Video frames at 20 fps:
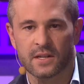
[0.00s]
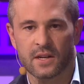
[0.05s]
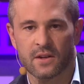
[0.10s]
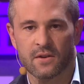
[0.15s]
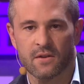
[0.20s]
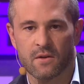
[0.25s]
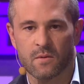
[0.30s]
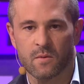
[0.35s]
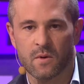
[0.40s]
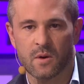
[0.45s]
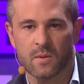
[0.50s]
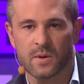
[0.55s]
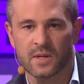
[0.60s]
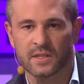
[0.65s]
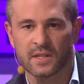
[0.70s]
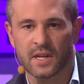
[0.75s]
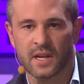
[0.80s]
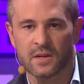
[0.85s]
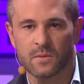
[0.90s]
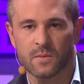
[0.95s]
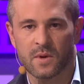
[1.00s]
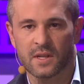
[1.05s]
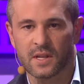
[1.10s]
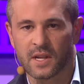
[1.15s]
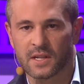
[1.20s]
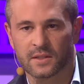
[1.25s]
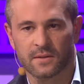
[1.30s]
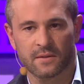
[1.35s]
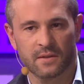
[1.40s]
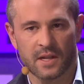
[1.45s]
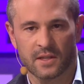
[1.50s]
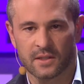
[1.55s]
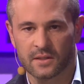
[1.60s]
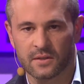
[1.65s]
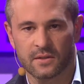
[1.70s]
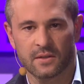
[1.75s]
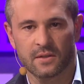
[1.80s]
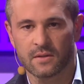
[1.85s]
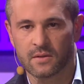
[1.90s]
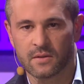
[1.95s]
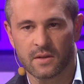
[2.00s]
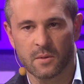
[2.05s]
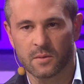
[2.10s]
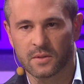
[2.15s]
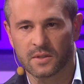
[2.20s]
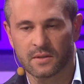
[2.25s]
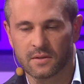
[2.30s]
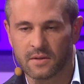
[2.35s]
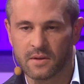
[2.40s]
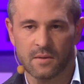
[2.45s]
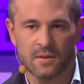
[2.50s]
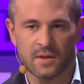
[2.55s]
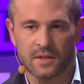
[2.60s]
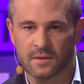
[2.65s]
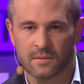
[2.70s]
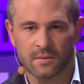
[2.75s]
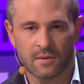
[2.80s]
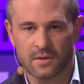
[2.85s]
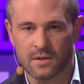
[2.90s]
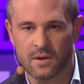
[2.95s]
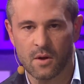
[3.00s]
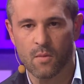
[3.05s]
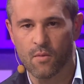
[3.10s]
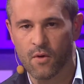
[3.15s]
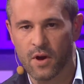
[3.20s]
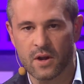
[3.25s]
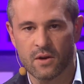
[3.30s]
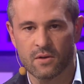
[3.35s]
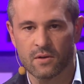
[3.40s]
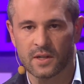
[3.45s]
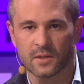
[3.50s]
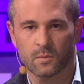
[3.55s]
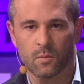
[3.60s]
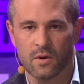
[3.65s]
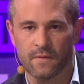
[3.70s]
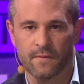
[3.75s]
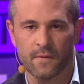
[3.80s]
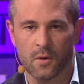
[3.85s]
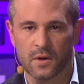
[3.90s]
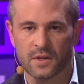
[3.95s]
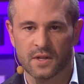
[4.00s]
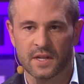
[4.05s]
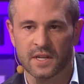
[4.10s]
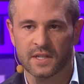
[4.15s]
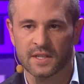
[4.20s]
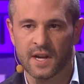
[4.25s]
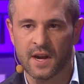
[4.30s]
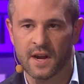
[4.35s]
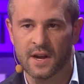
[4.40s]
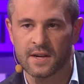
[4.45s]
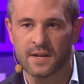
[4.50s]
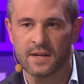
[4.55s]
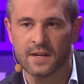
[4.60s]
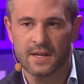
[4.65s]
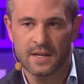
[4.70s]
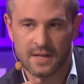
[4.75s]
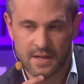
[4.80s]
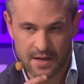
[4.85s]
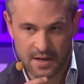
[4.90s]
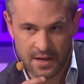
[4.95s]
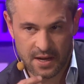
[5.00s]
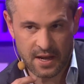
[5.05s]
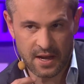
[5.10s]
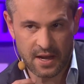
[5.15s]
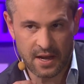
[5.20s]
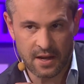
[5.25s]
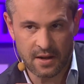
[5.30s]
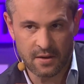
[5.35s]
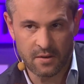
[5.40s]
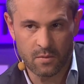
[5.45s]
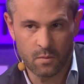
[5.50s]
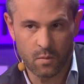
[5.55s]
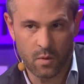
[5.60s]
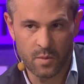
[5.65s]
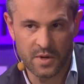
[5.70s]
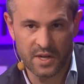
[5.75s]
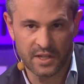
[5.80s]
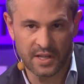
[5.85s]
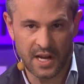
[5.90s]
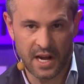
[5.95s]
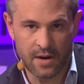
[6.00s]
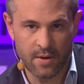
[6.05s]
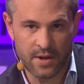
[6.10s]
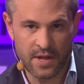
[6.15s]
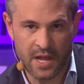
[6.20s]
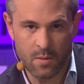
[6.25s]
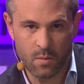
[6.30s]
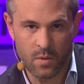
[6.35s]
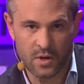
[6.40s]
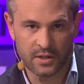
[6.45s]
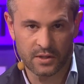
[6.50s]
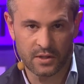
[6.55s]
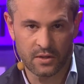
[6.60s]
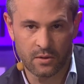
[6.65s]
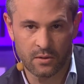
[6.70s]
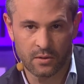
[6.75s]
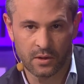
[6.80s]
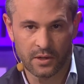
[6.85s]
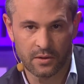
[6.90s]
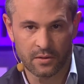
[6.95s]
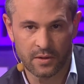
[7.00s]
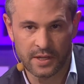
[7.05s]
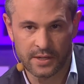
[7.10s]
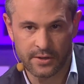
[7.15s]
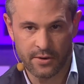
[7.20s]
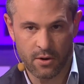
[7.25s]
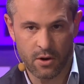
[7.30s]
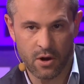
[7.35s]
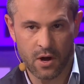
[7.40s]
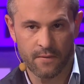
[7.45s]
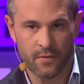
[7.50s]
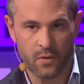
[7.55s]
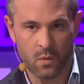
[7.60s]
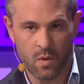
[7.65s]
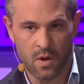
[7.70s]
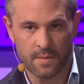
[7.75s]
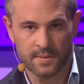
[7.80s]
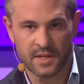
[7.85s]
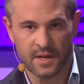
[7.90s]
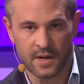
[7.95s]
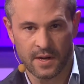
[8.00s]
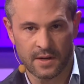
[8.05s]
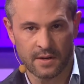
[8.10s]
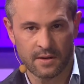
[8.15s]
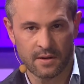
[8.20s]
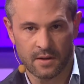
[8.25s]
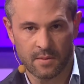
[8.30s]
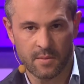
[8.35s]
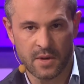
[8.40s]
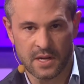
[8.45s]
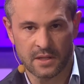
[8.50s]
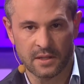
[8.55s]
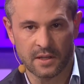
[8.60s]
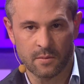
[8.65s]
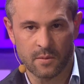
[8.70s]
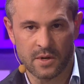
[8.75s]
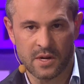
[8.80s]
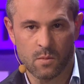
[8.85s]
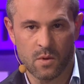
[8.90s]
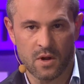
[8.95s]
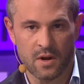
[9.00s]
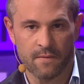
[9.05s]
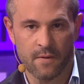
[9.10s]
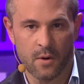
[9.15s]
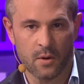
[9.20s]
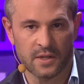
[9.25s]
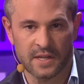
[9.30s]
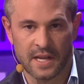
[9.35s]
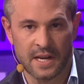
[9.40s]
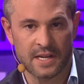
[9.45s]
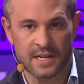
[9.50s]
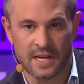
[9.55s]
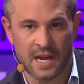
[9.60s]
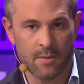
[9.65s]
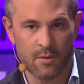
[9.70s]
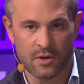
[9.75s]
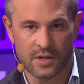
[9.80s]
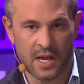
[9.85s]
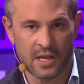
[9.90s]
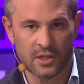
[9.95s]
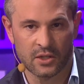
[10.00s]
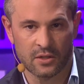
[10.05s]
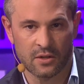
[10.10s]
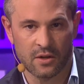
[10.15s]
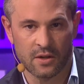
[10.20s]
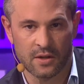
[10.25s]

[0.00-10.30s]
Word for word: dinner where we said, you know what, let's let's it was you know this no-brainer. Let's work focus on design. And what we decided right then was to literally turn off the website immediately. We didn't want to focus any time or attention